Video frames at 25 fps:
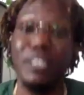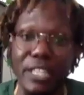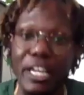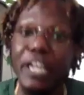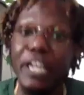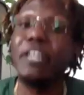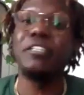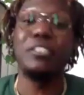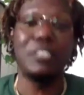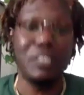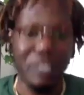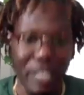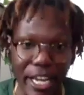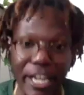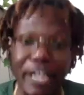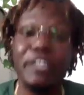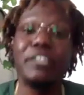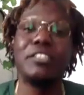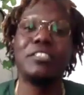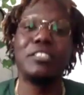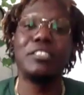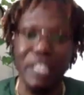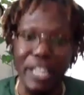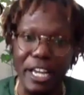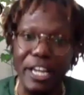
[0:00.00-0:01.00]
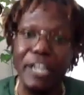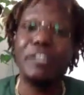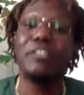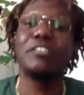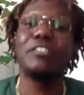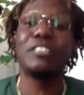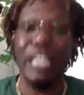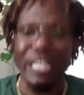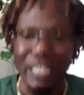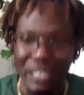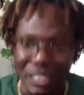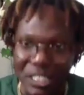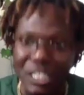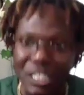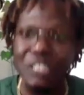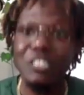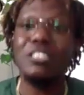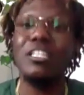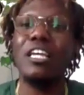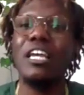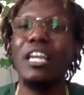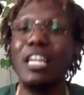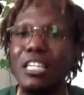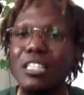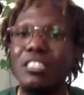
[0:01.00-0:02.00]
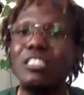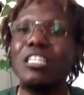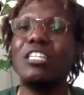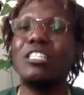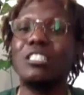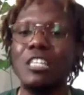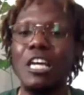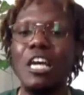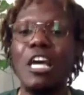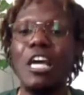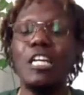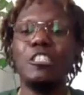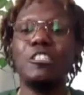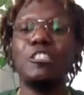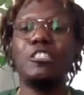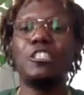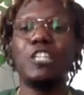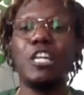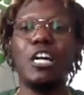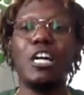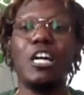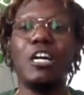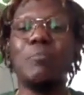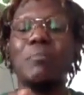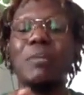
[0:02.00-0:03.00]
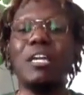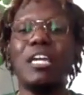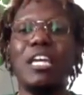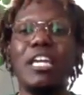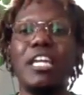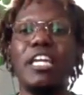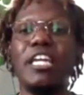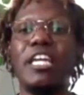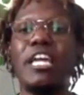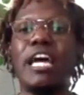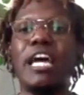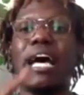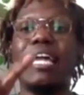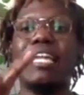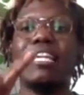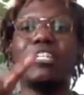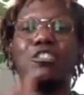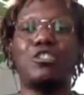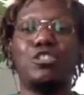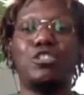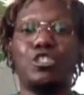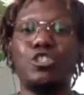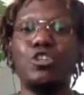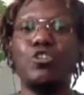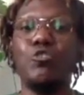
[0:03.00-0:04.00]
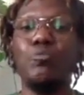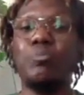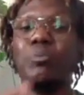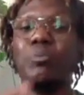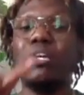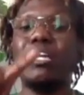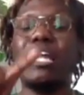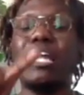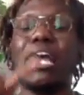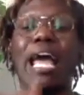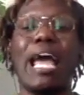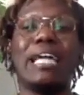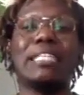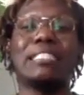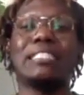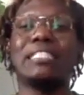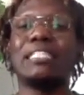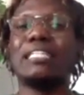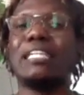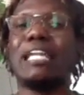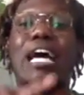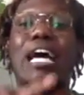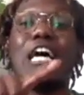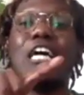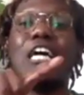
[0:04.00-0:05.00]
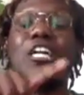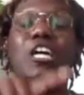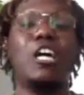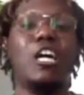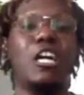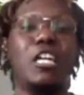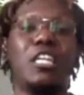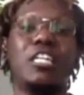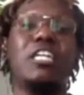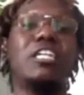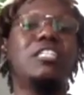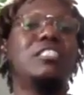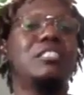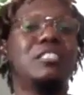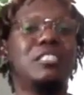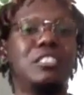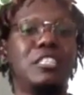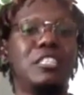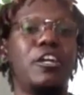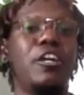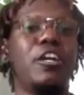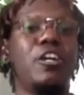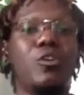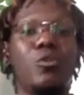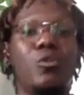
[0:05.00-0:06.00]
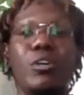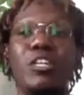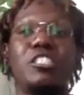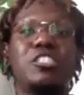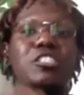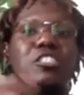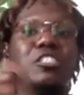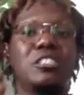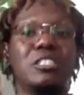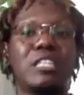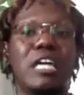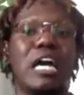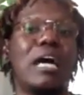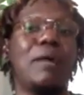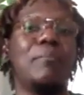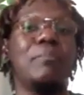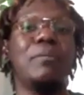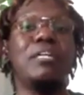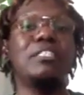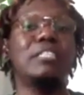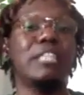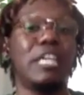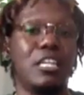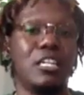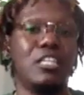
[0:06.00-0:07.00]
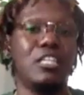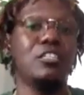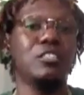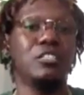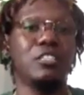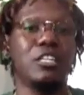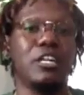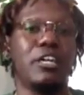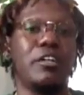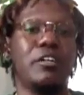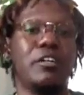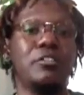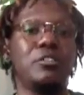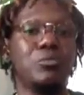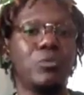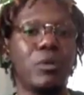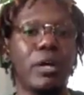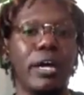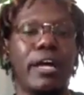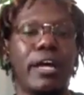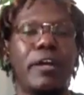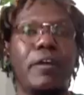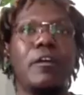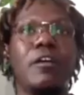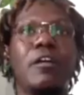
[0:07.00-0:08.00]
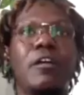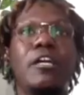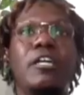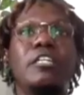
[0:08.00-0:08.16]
There's a such thing as dumb, idiotic, stupid, asinine, unnecessary questions, comments, and concerns, right?